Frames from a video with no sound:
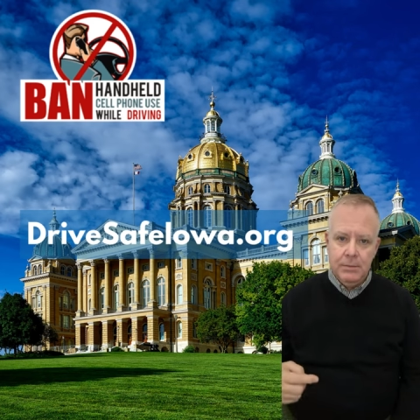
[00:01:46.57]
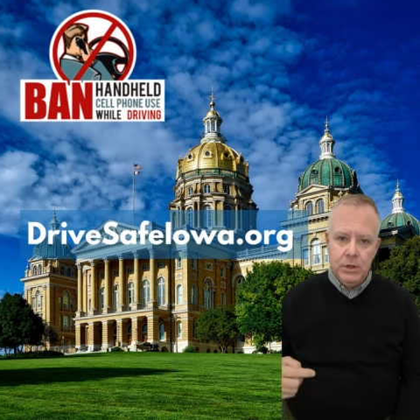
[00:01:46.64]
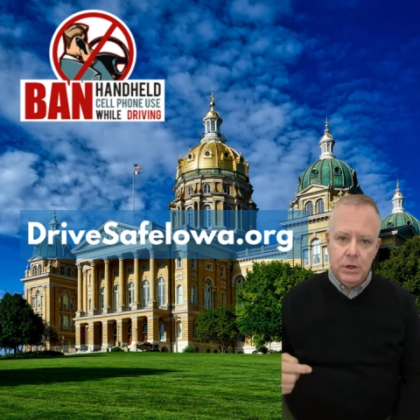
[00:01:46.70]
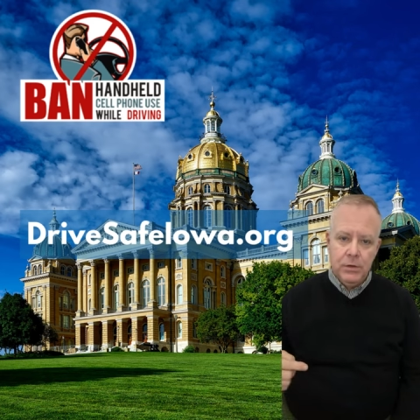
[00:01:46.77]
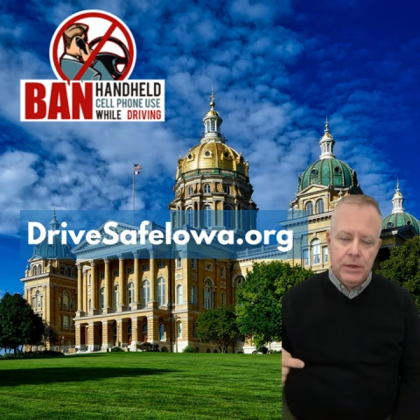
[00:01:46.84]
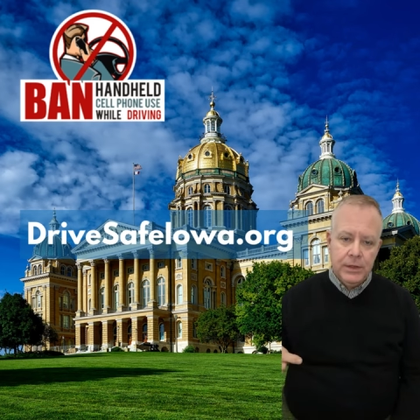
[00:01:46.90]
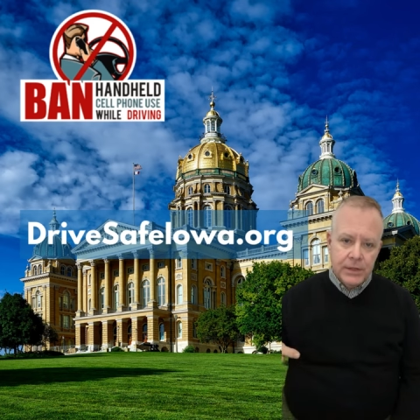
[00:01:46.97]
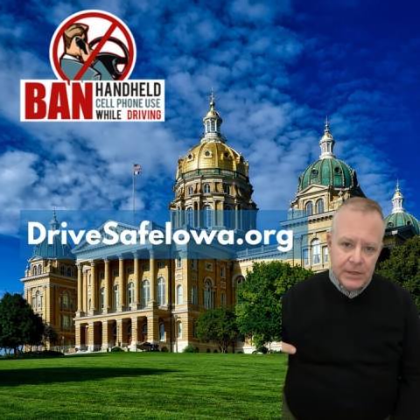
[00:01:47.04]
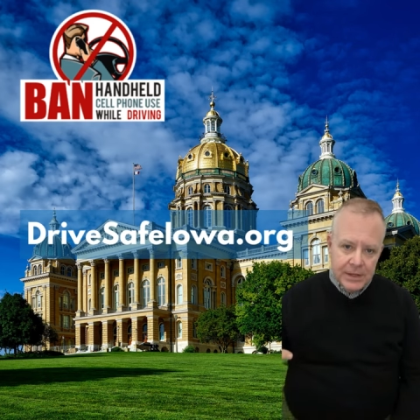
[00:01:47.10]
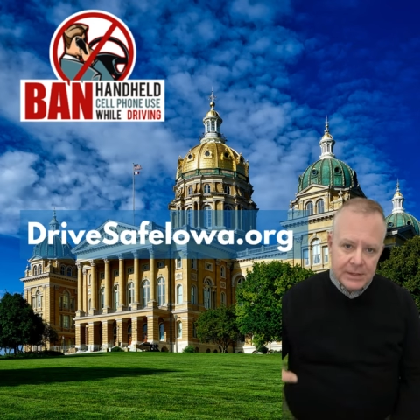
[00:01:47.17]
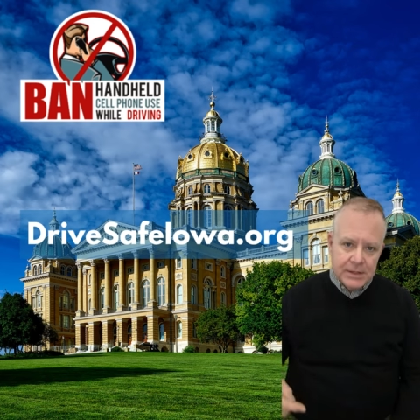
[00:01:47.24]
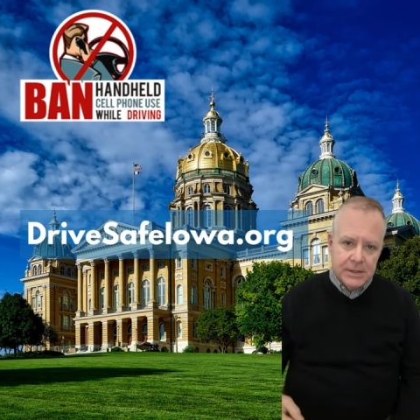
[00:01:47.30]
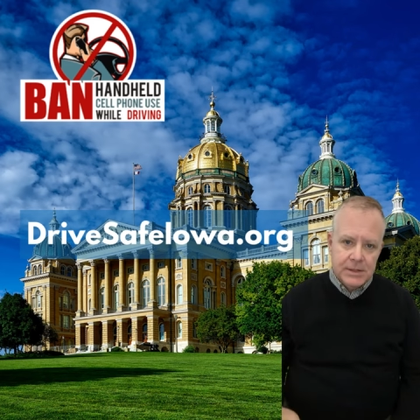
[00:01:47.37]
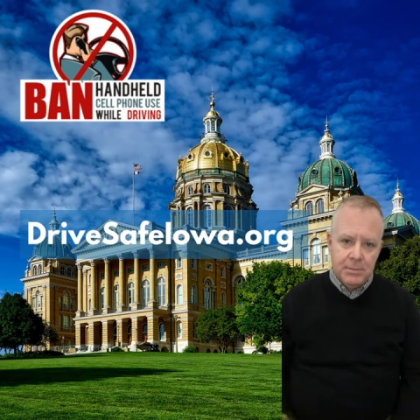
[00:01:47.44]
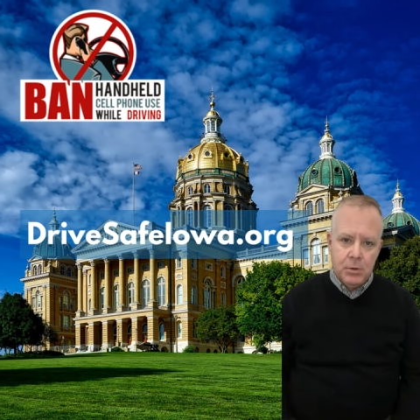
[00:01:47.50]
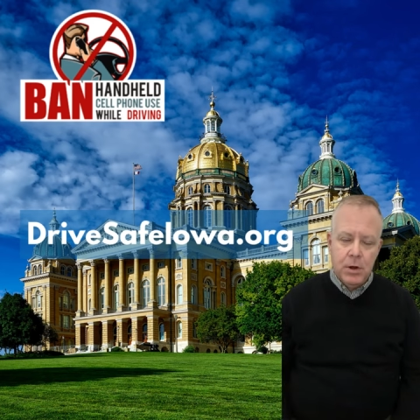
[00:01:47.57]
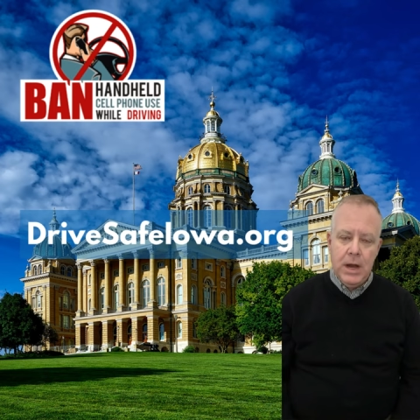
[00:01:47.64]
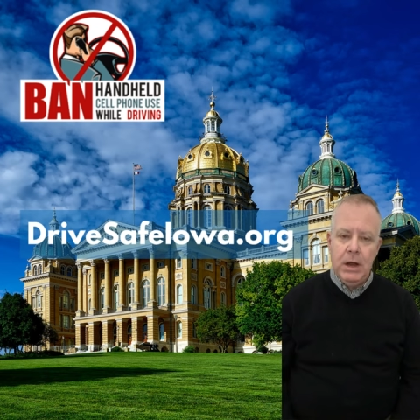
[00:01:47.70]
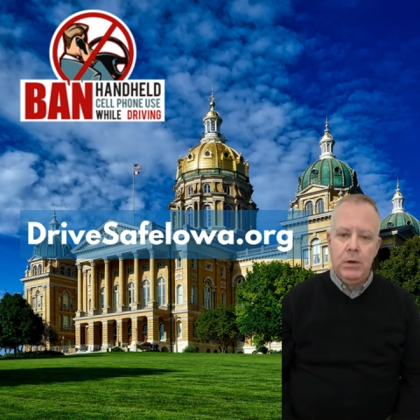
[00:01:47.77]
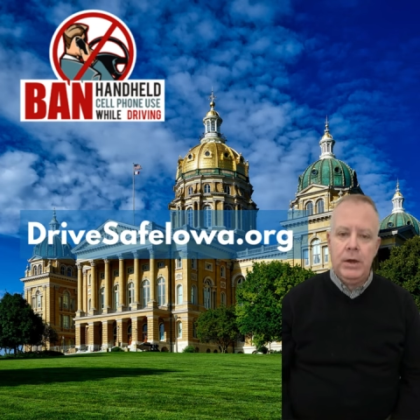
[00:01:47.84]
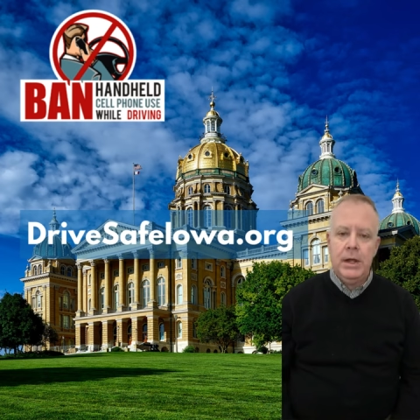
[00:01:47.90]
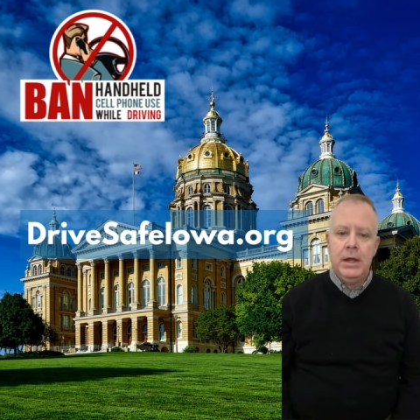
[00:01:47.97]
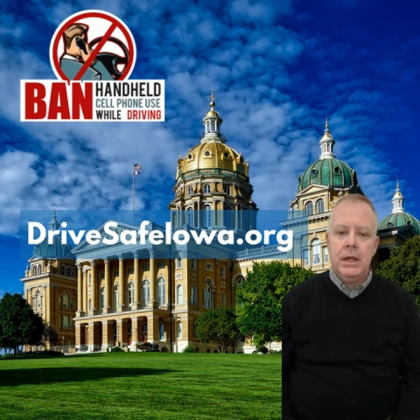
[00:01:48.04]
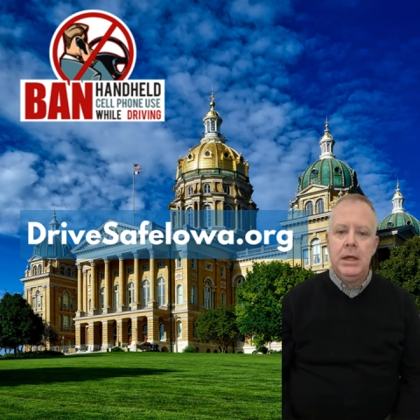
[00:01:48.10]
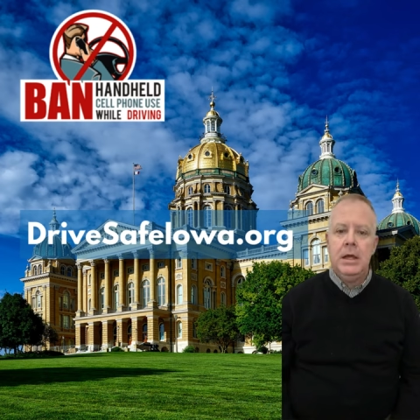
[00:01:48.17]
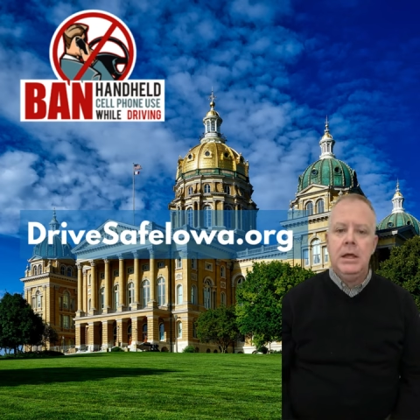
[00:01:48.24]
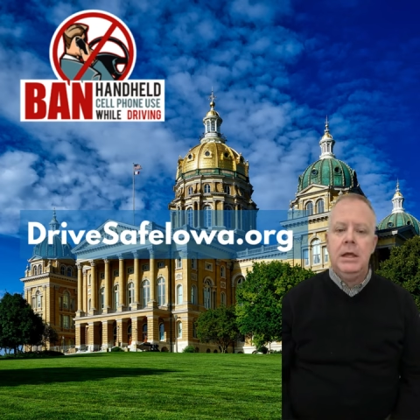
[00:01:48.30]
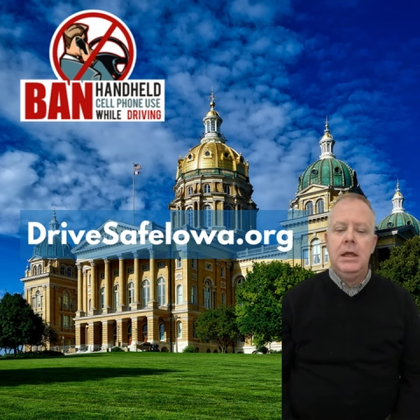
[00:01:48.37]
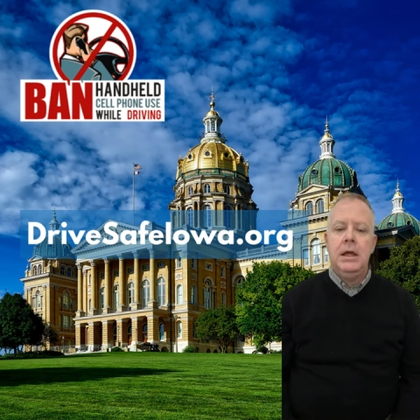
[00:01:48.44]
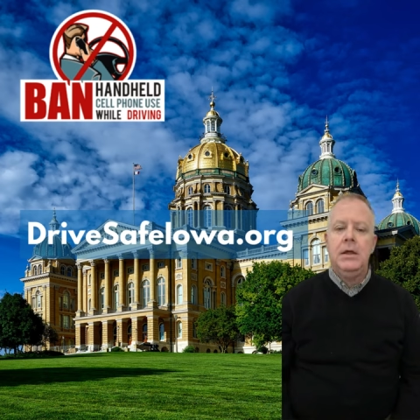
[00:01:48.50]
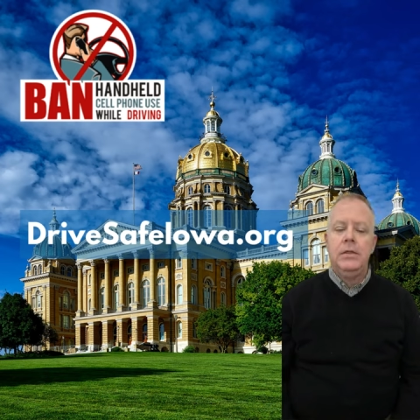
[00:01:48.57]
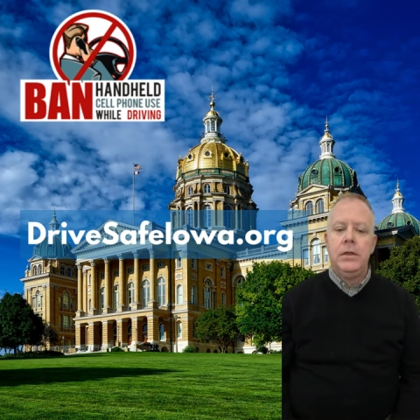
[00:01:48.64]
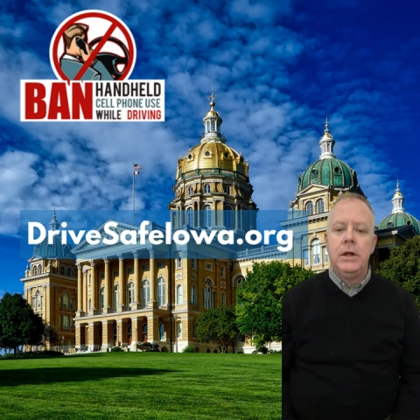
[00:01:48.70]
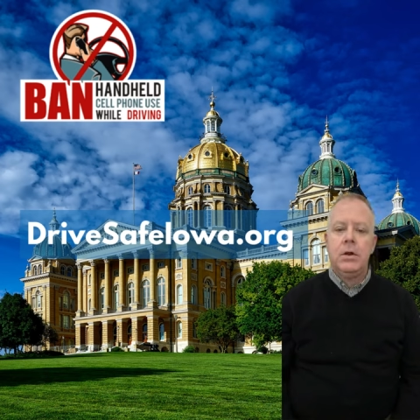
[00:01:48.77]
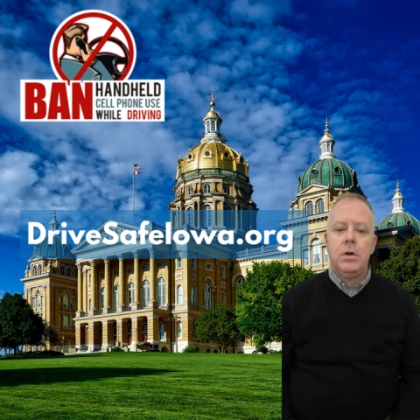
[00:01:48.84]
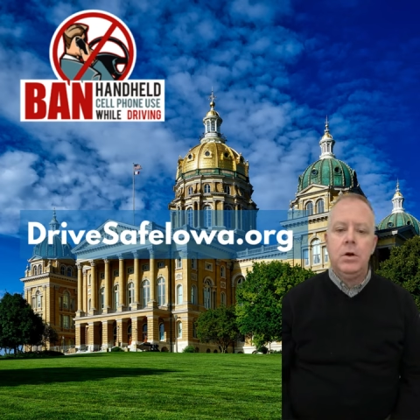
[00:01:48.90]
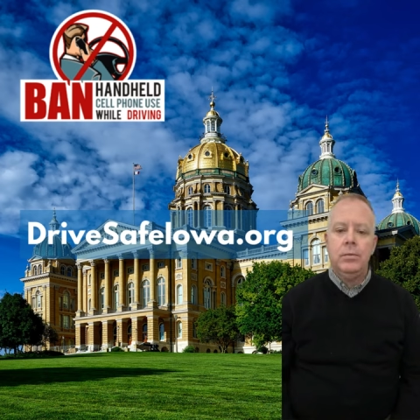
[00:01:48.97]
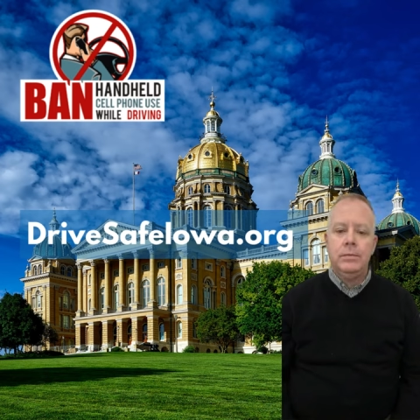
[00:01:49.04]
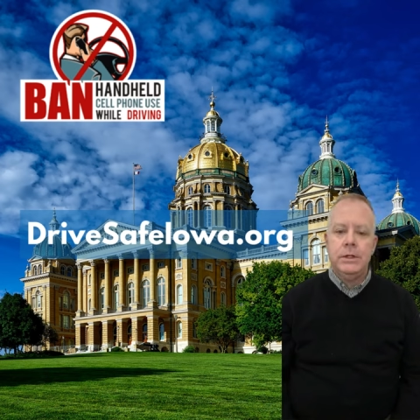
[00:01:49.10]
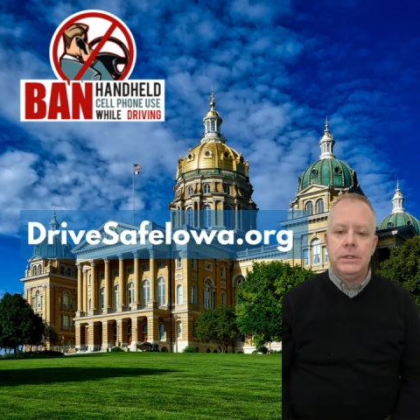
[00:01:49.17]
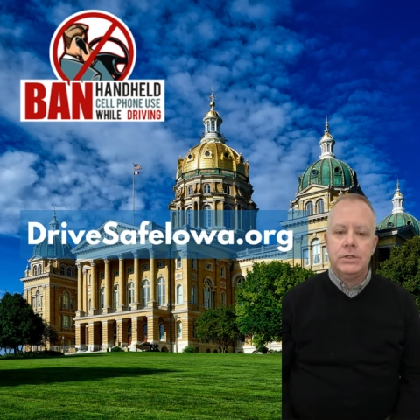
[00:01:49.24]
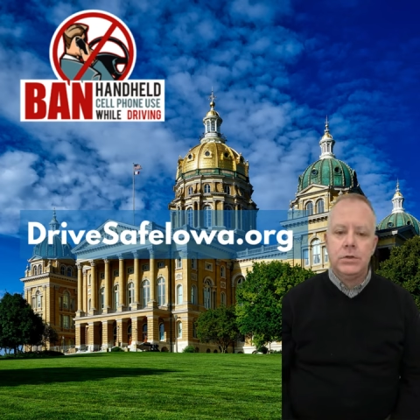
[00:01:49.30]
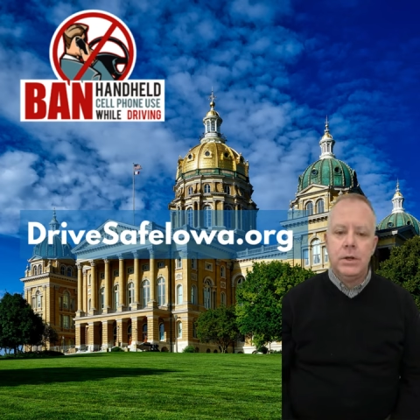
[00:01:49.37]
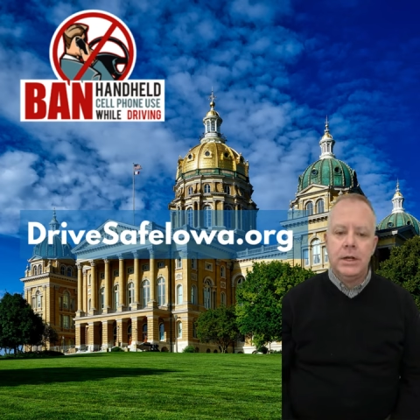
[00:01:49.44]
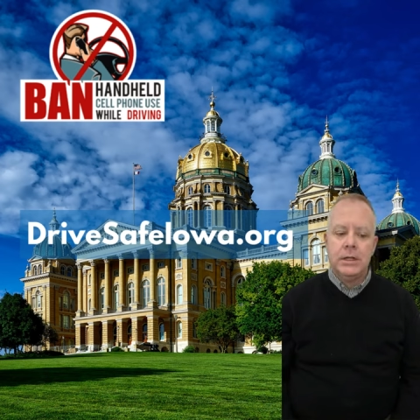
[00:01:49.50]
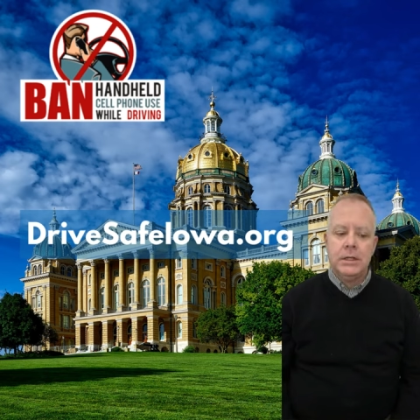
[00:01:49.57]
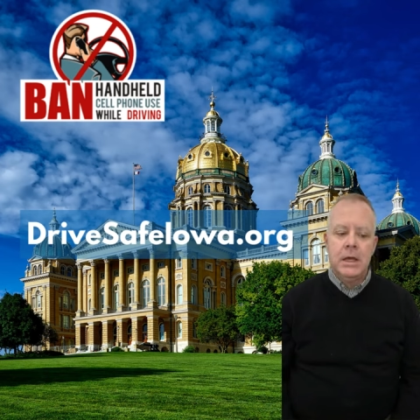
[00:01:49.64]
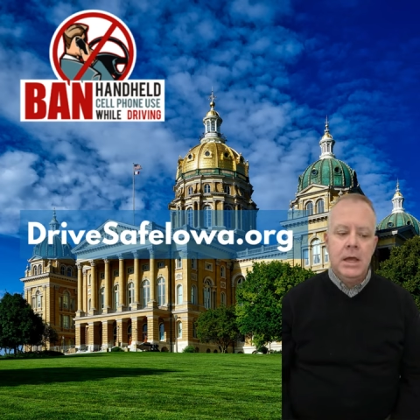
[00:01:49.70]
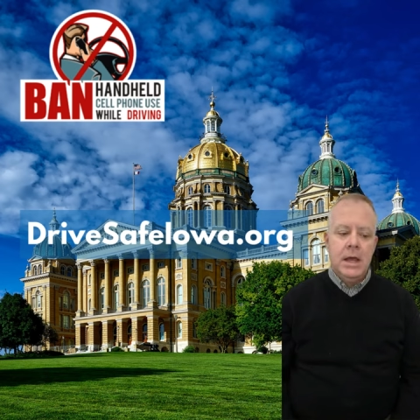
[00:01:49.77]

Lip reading: know that this is a priority in their home district.